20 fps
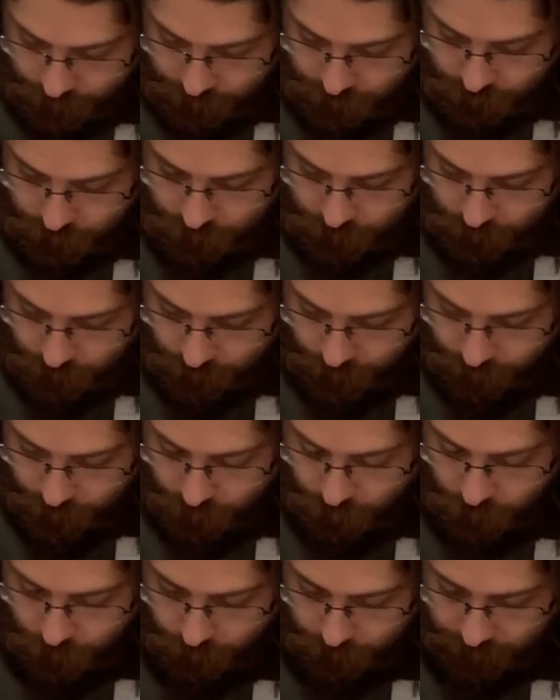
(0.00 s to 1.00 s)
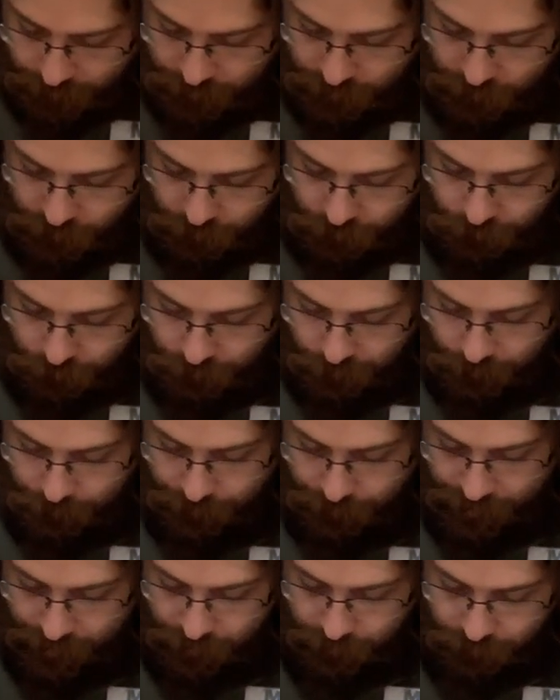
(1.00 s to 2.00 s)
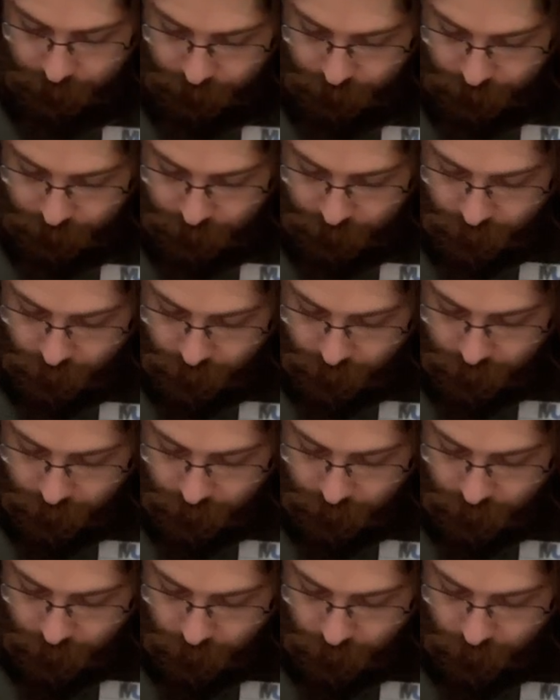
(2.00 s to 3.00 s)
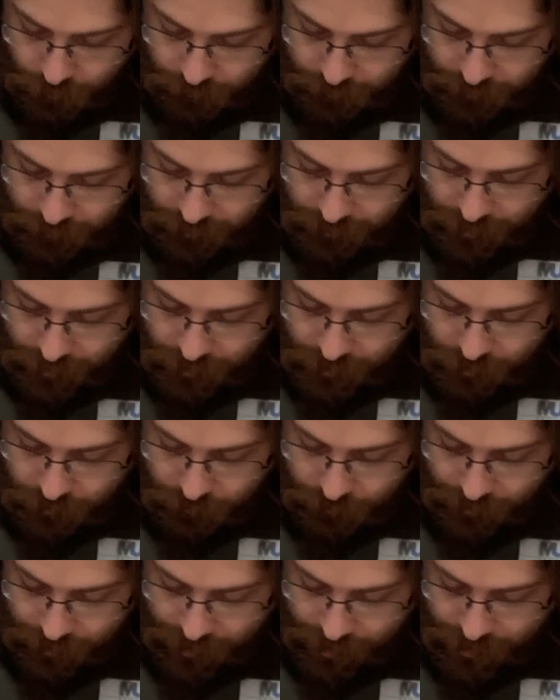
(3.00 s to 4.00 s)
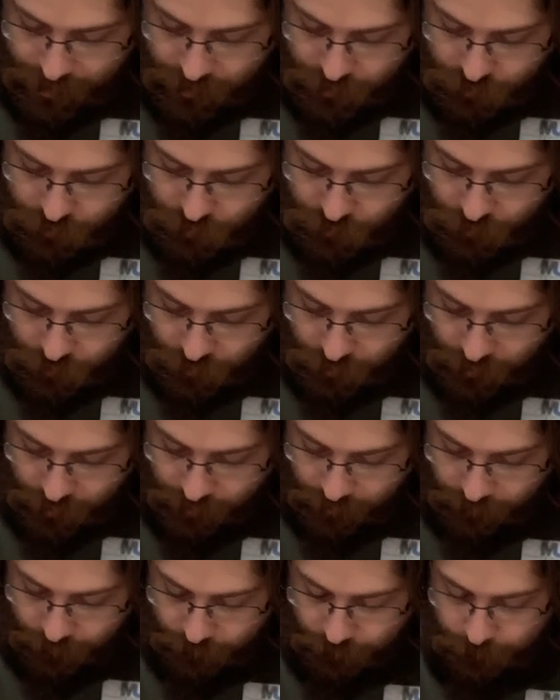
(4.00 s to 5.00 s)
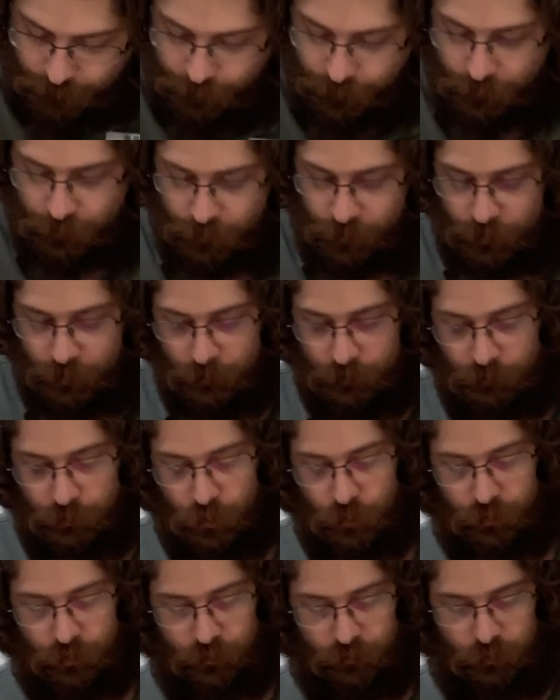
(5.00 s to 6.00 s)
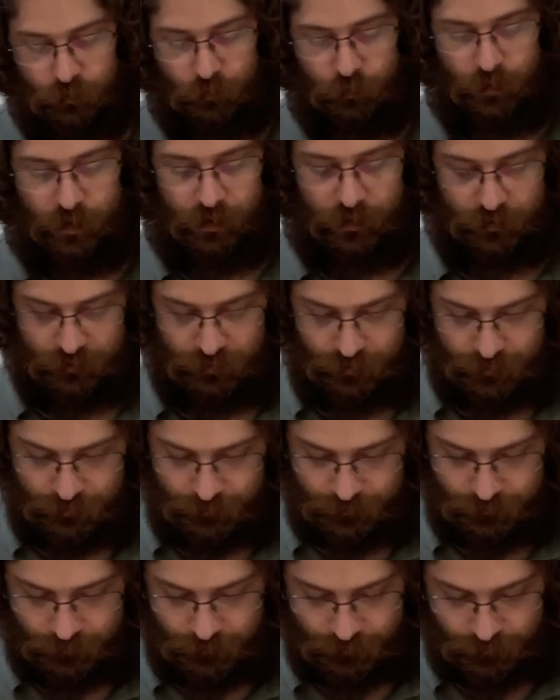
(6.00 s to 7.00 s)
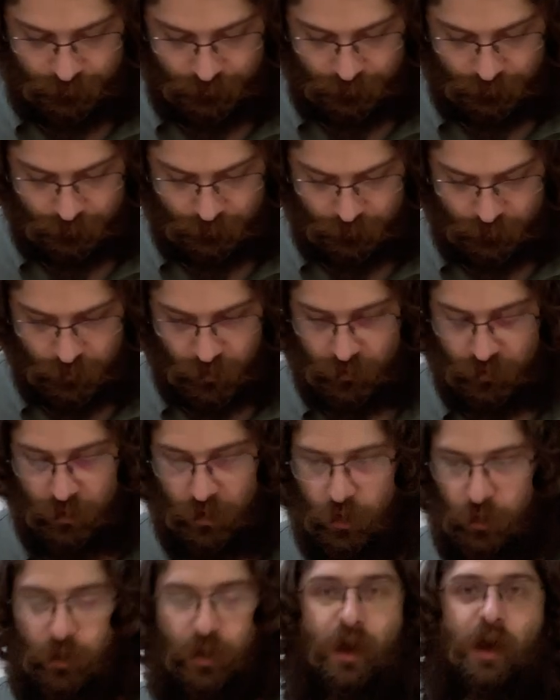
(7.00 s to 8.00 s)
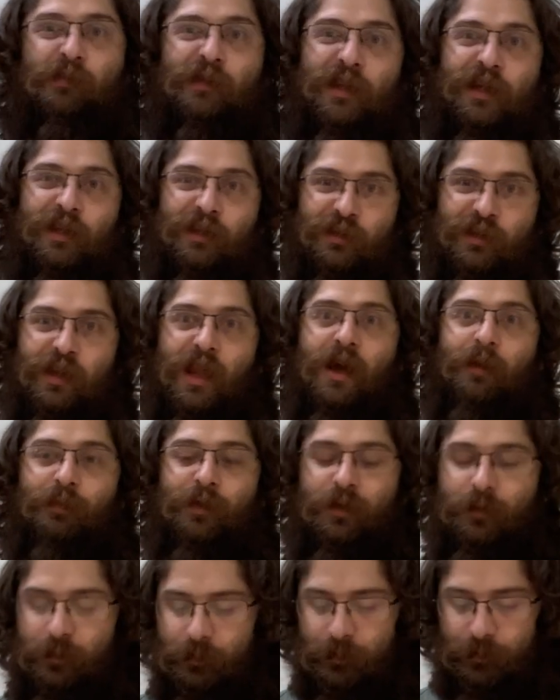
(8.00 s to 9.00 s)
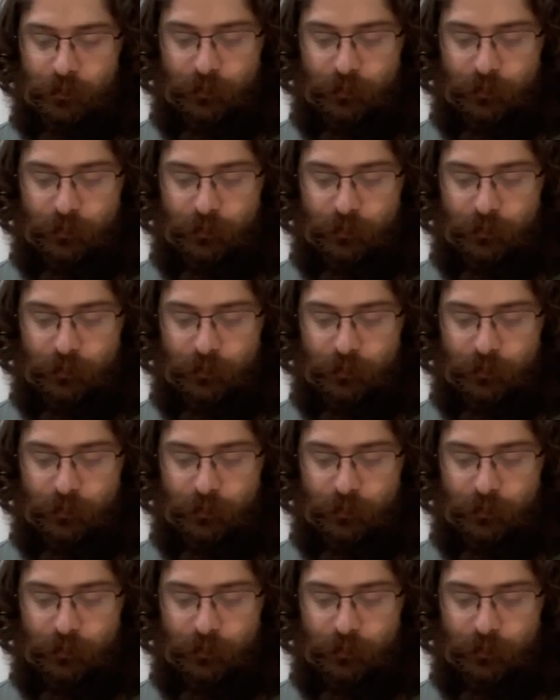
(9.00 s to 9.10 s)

do a curlicue pattern on the inner edge of both of the wings. Okay, I'm getting sloppy.